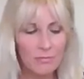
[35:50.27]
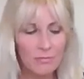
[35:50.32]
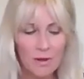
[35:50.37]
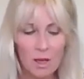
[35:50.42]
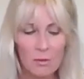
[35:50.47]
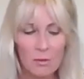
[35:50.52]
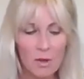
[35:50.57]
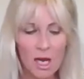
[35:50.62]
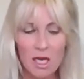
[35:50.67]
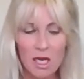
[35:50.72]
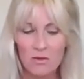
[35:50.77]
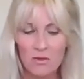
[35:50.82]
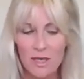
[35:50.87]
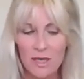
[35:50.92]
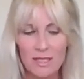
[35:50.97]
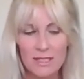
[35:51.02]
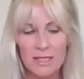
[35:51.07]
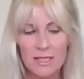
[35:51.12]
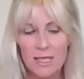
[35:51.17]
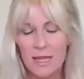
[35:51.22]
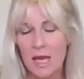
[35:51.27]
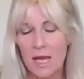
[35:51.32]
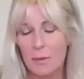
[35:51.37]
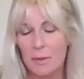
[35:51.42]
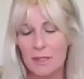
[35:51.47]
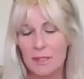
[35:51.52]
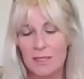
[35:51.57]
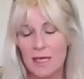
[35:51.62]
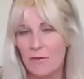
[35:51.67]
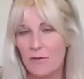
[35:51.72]
my advice to them
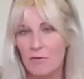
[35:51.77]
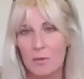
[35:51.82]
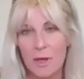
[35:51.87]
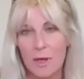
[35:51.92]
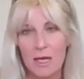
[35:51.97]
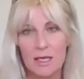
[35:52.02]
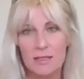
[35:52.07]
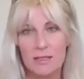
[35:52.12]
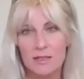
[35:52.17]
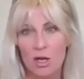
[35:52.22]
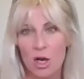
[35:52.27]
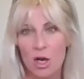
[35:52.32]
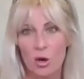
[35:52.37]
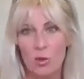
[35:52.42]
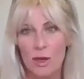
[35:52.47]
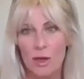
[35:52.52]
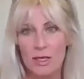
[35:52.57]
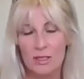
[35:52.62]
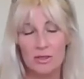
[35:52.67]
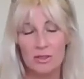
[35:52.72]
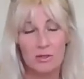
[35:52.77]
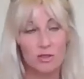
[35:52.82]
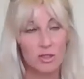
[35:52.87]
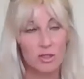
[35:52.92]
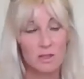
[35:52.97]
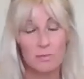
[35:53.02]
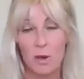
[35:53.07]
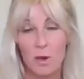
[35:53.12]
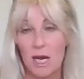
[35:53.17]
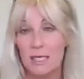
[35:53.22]
and to everybody is always
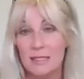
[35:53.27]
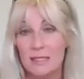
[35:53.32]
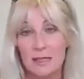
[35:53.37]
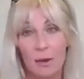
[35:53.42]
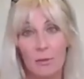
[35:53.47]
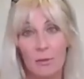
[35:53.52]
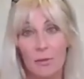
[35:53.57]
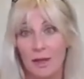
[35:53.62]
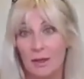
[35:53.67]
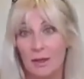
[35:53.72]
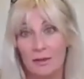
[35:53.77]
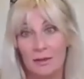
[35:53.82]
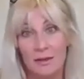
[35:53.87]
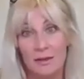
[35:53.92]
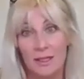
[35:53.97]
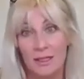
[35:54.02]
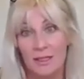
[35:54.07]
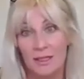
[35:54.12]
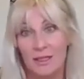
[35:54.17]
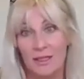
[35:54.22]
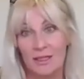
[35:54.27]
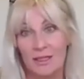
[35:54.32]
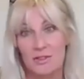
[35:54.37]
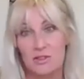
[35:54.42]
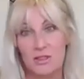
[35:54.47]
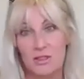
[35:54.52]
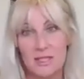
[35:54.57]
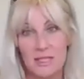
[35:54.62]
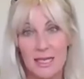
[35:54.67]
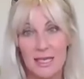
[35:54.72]
just buy something.
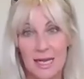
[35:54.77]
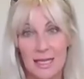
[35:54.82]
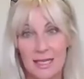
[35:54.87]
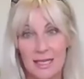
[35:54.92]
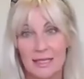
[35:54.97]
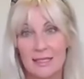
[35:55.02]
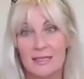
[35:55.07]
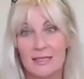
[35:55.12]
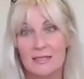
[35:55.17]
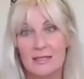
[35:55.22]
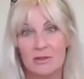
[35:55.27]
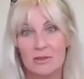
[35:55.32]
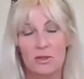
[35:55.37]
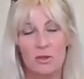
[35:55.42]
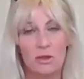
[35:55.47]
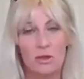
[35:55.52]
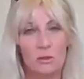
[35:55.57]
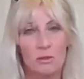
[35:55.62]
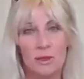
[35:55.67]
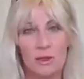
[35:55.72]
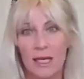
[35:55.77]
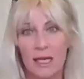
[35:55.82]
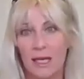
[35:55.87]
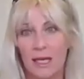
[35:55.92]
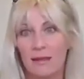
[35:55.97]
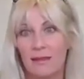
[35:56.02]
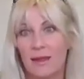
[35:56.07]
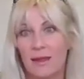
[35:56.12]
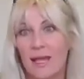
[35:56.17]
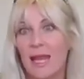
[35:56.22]
Just get in so you can play
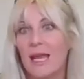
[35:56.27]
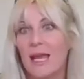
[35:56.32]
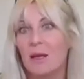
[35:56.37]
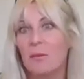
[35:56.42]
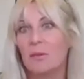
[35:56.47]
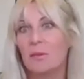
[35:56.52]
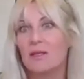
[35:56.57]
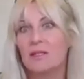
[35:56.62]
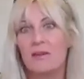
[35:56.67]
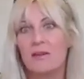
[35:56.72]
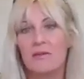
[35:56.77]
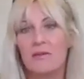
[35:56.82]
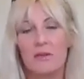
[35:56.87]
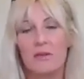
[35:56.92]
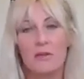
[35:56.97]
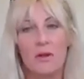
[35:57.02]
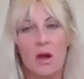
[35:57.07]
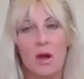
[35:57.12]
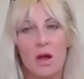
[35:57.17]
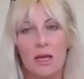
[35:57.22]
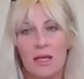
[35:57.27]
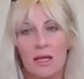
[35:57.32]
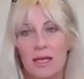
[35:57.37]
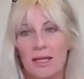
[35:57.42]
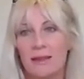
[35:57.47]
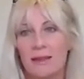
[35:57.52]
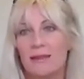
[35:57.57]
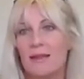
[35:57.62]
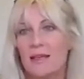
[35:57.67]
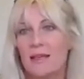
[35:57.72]
the game. Because if you're not
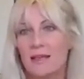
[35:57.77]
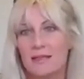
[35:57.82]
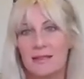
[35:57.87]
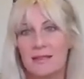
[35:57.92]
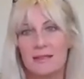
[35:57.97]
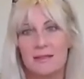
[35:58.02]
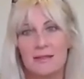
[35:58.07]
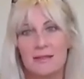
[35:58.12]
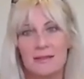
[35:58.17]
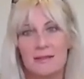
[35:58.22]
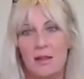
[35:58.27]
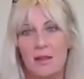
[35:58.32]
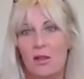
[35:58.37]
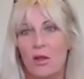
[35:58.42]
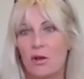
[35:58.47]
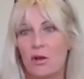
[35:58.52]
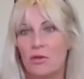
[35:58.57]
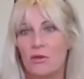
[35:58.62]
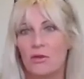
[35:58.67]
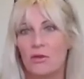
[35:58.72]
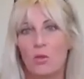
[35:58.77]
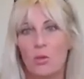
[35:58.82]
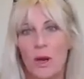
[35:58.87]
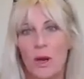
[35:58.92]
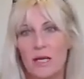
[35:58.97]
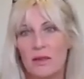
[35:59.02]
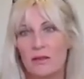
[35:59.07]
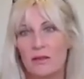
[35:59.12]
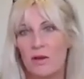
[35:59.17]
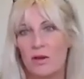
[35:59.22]
in this, the longer you
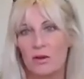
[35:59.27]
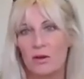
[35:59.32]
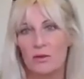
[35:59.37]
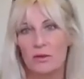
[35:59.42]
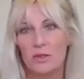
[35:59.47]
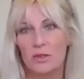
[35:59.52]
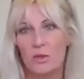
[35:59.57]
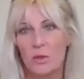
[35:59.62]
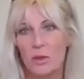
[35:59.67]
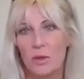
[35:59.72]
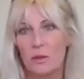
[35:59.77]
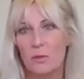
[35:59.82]
wait, the harder it's going to